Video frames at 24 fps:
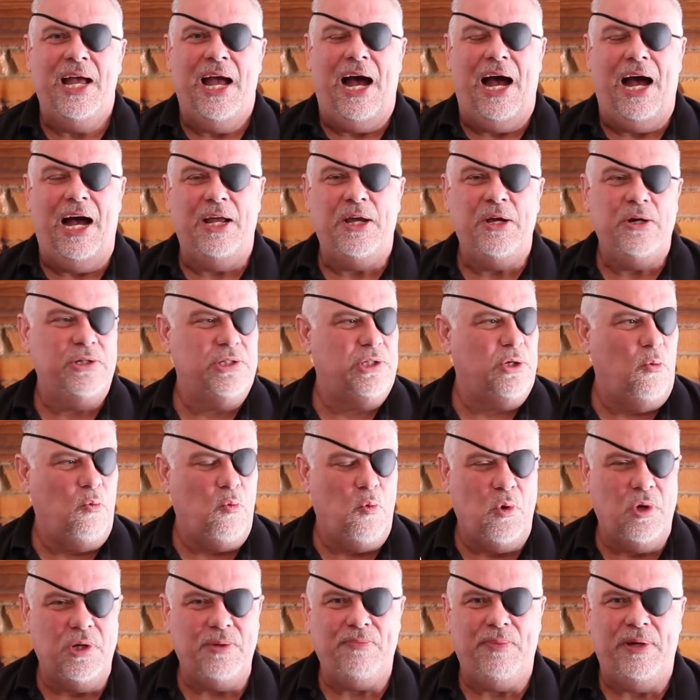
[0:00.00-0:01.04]
I use a
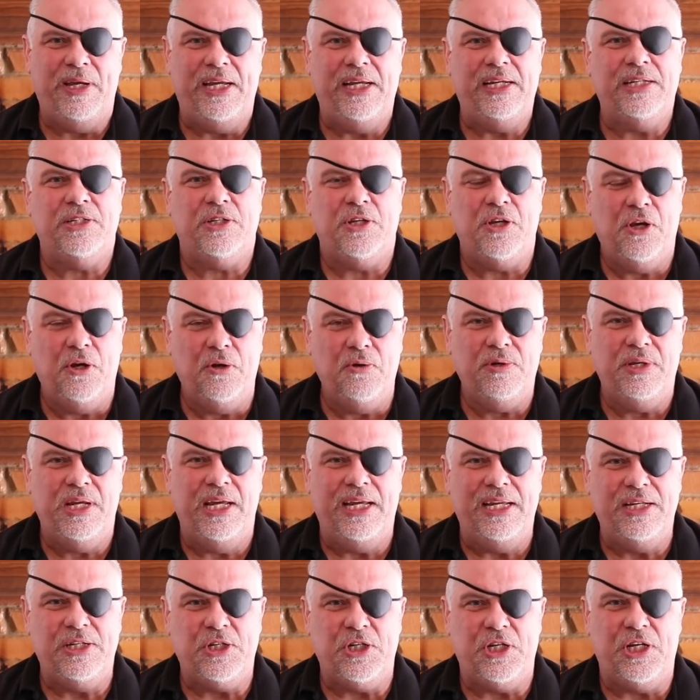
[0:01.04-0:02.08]
one-piece
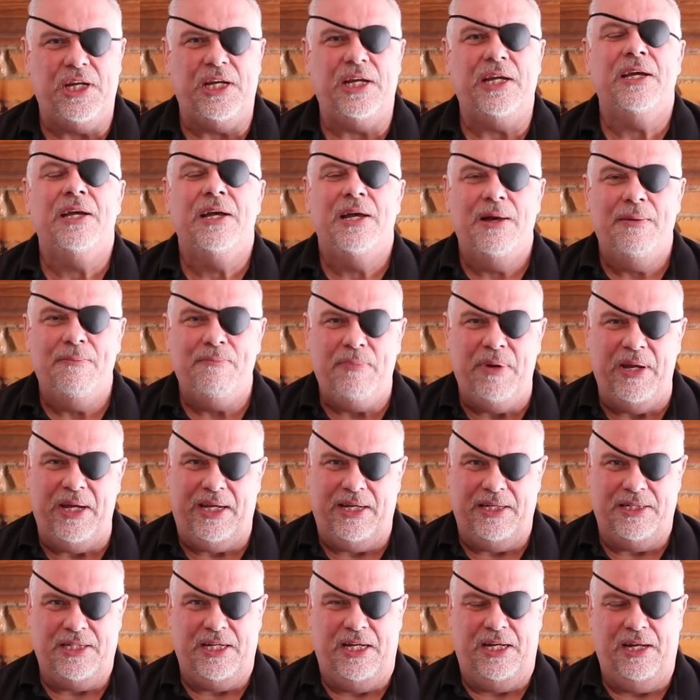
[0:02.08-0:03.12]
UTG
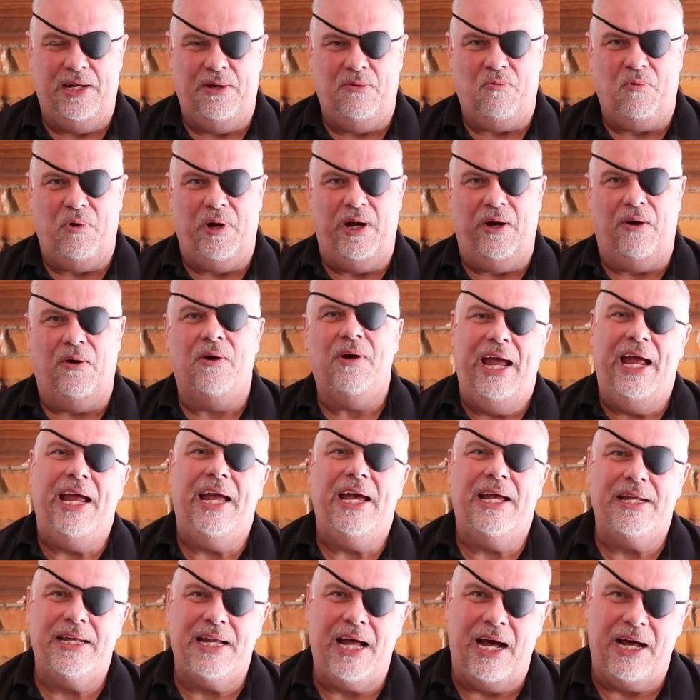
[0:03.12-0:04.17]
Picatinny rail,
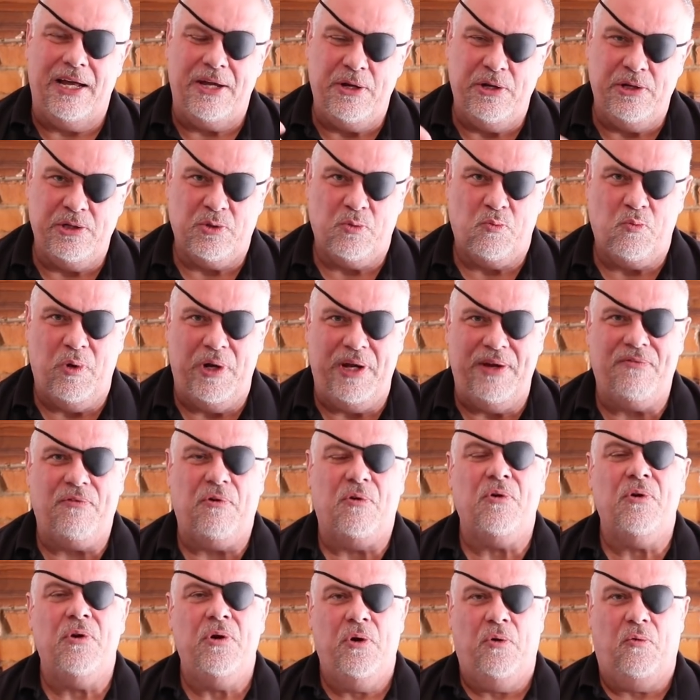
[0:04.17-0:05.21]
and I use
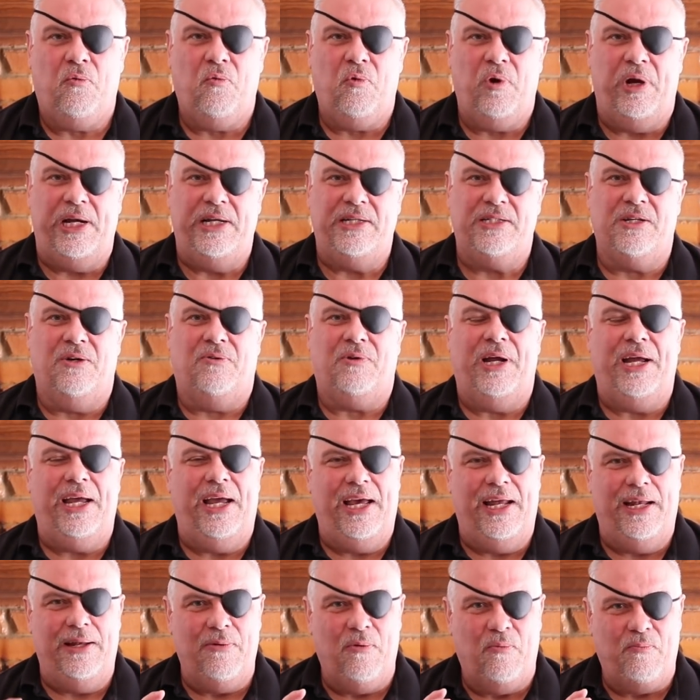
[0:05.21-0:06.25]
Weaver rings on it.
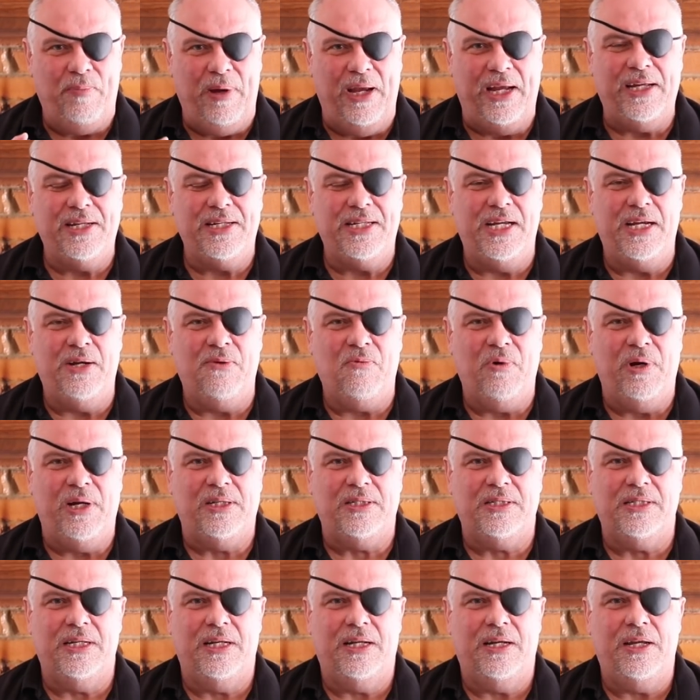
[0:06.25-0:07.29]
And the Picatinny
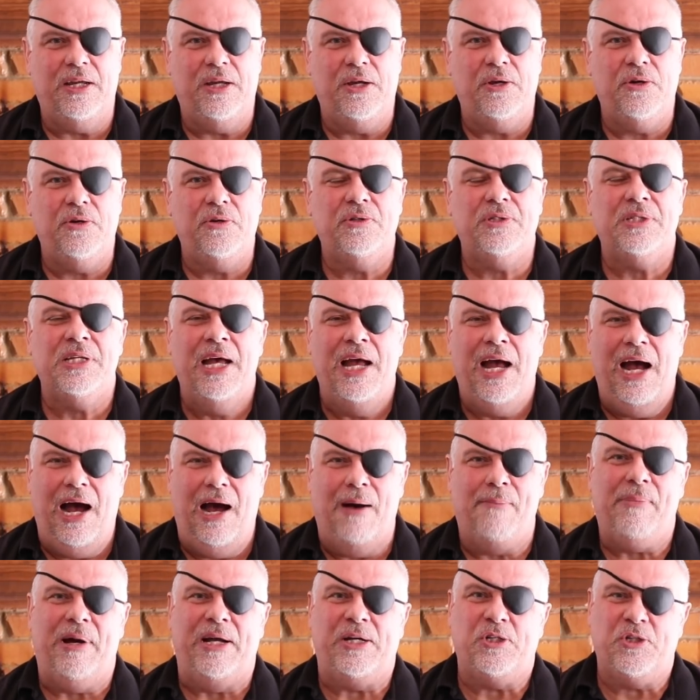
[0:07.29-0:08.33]
rails that I use,
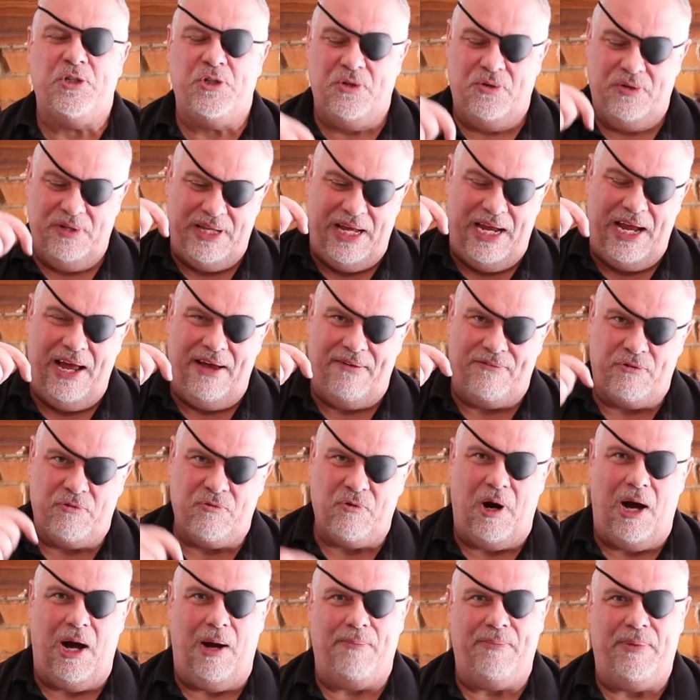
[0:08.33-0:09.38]
I make sure they have
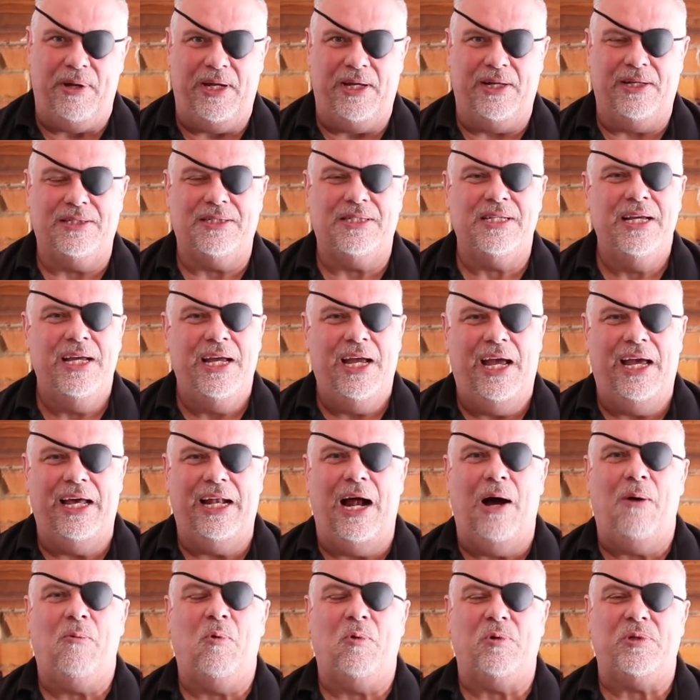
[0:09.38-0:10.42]
drop pins. And
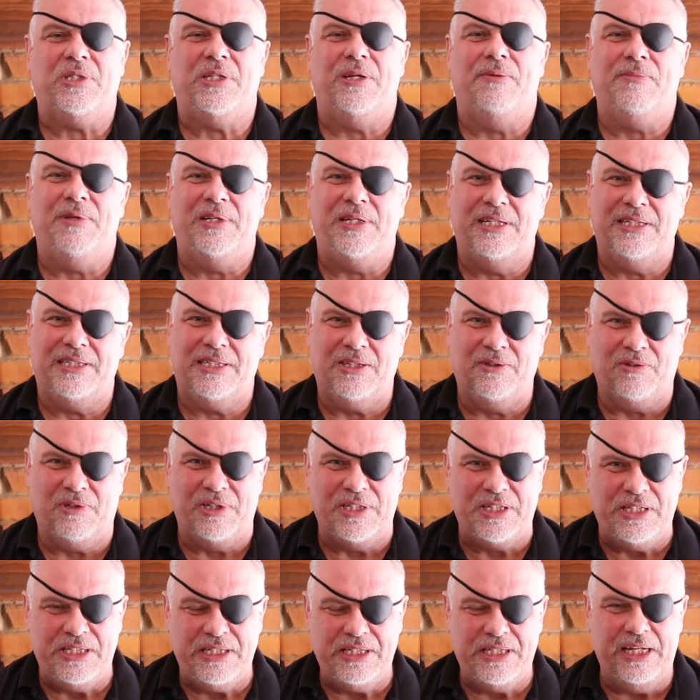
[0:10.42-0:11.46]
I want something that's going to
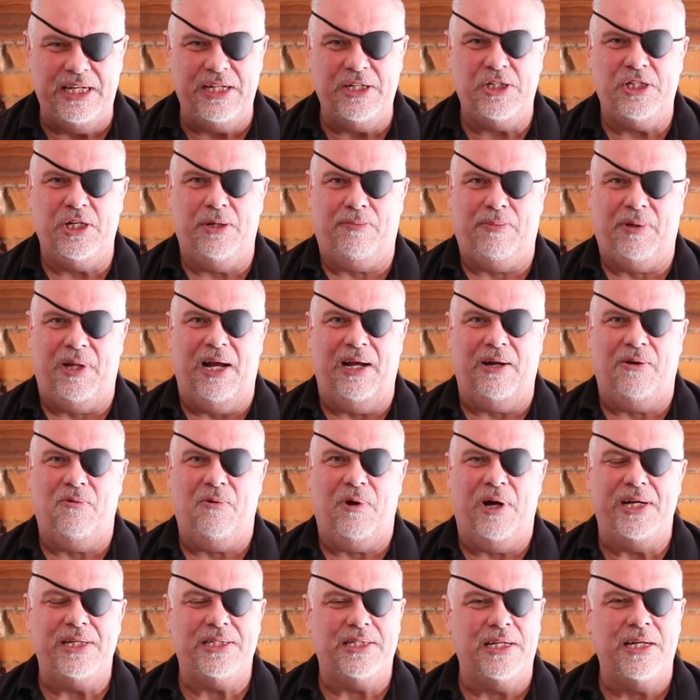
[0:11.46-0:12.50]
cinch up like
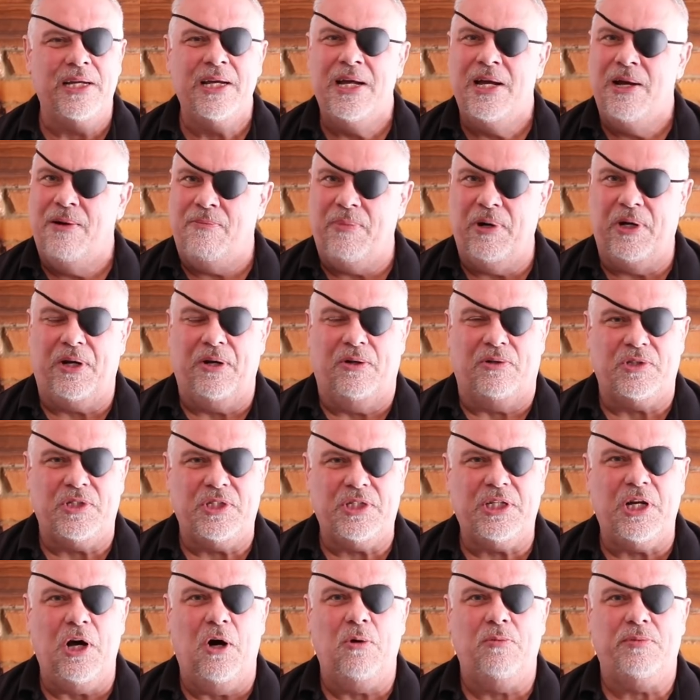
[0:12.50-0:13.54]
crazy, because
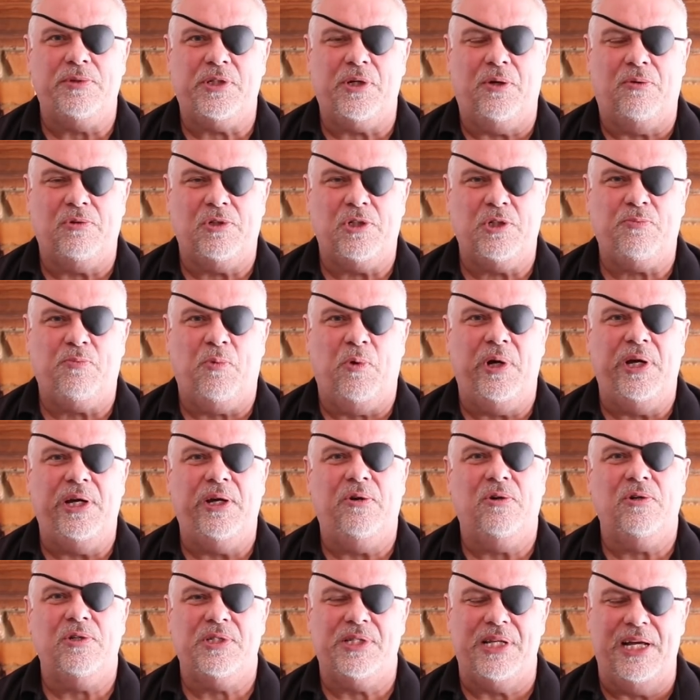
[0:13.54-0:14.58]
scopes on
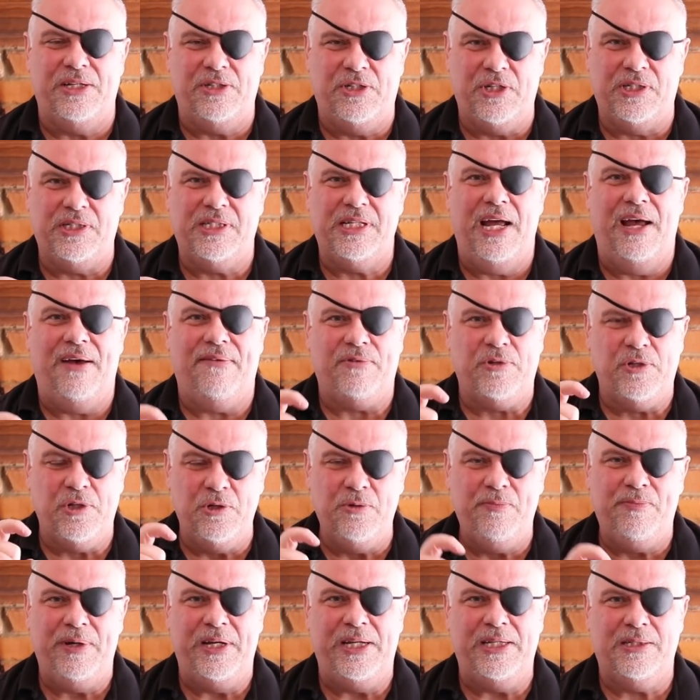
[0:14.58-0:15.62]
springers that just have
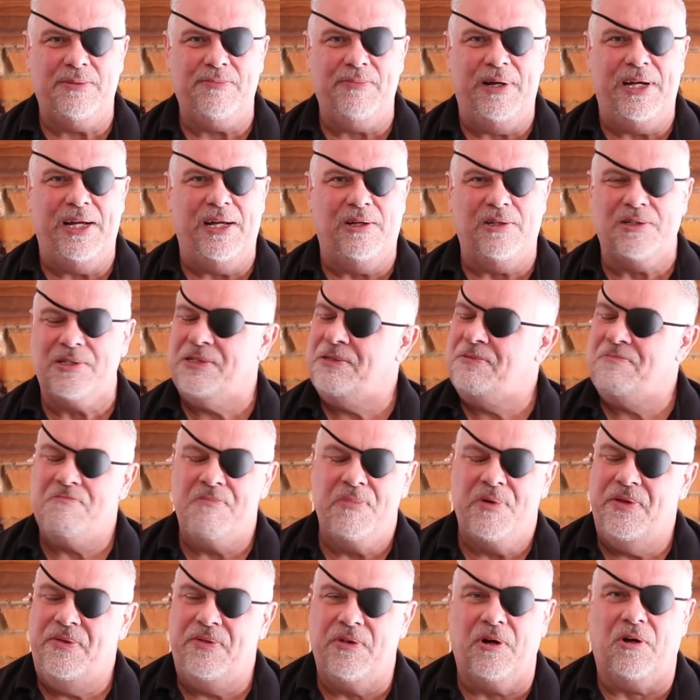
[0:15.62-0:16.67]
two-piece mounts,
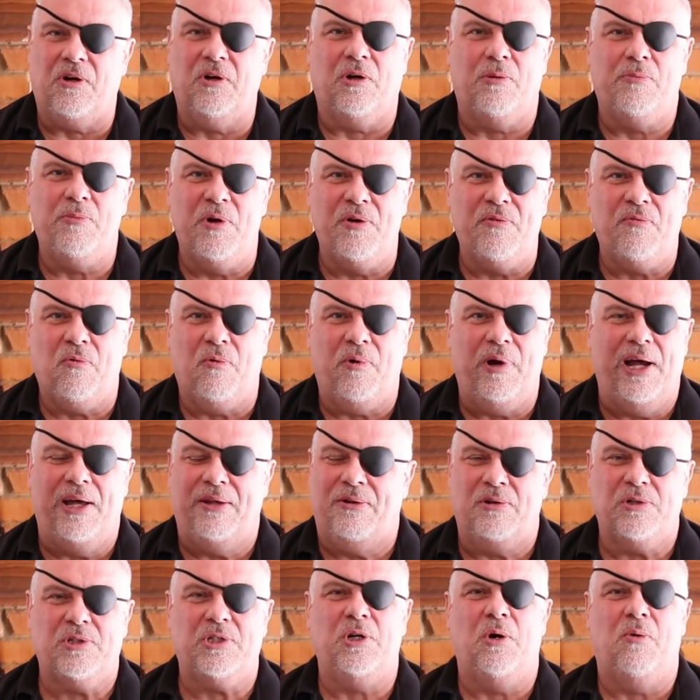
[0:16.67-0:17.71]
they're going to move around.
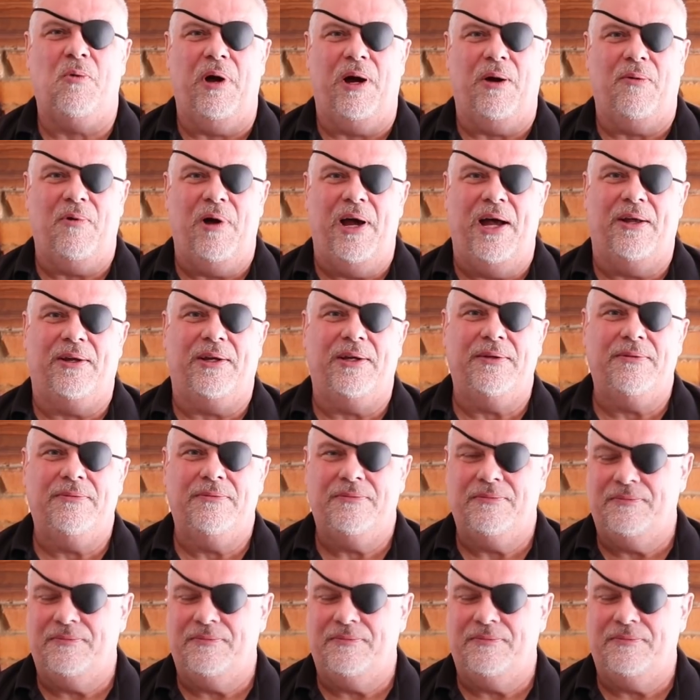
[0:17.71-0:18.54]
There's no way around it.